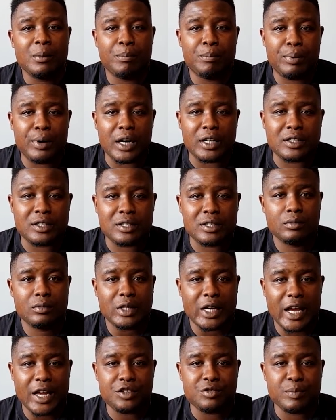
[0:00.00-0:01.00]
But
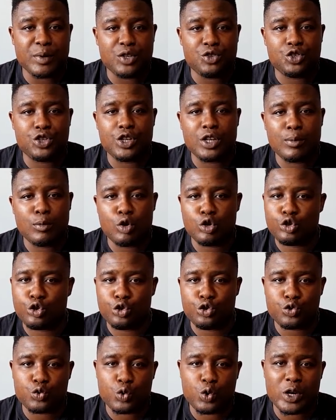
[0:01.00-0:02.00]
as mentioned, I'm not too
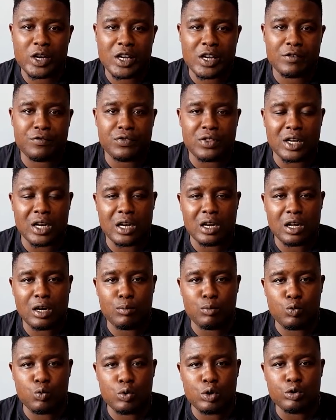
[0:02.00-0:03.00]
sure if the
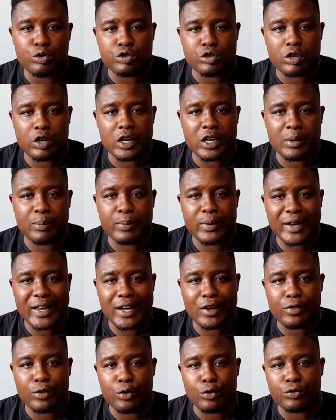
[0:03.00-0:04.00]
club will certainly
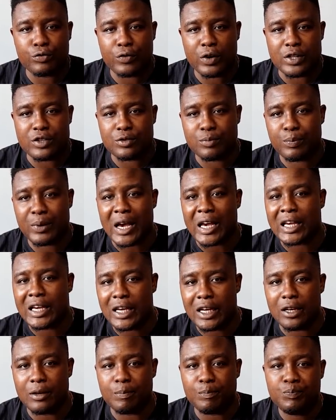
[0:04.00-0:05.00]
plough those funds back
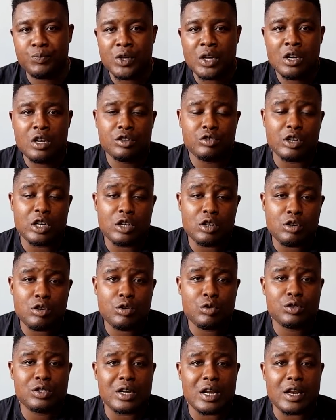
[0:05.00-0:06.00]
in. So it
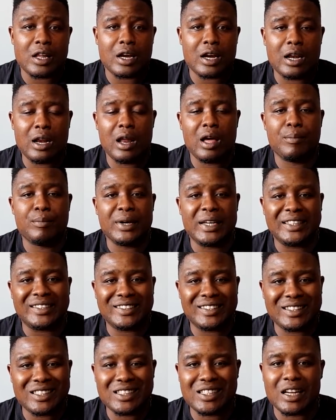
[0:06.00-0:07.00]
looks like the club
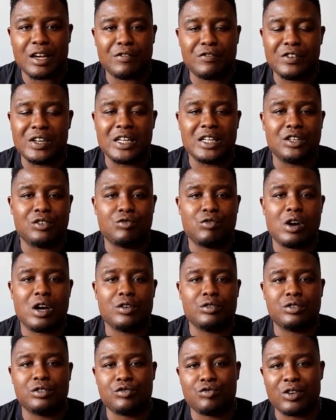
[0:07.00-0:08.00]
is definitely trying
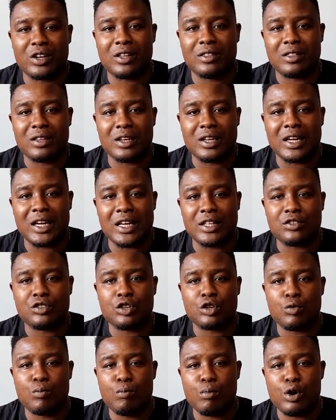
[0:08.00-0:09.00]
to strengthen its
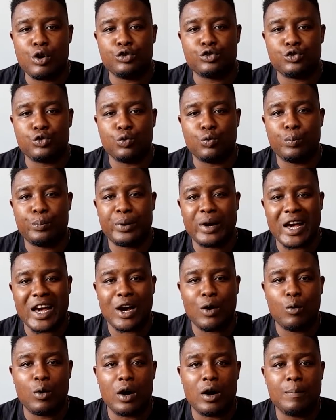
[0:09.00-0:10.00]
commercial
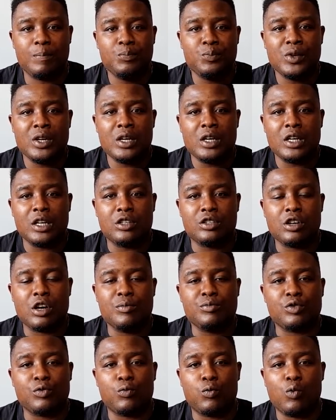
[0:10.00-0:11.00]
power in
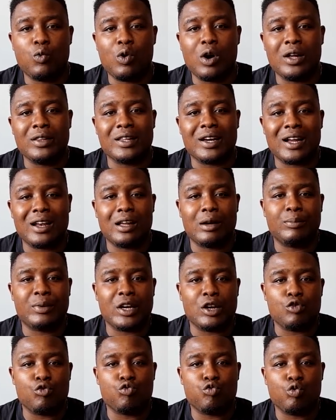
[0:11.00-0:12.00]
terms of what the club
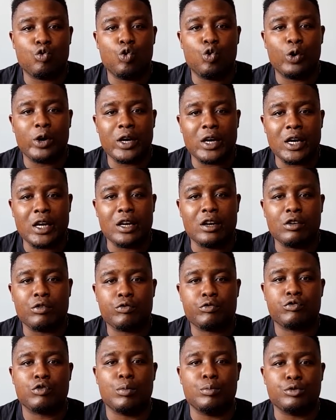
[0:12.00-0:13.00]
can draw in
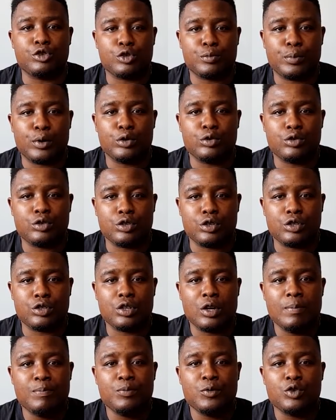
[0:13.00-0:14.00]
from sponsors.
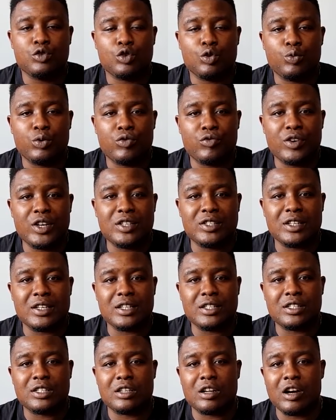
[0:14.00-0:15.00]
So we
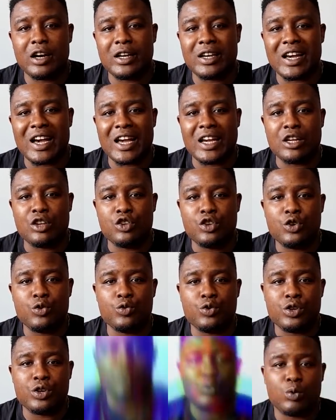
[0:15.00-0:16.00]
recently signed a new
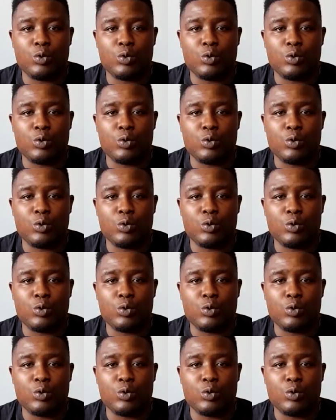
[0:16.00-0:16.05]
deal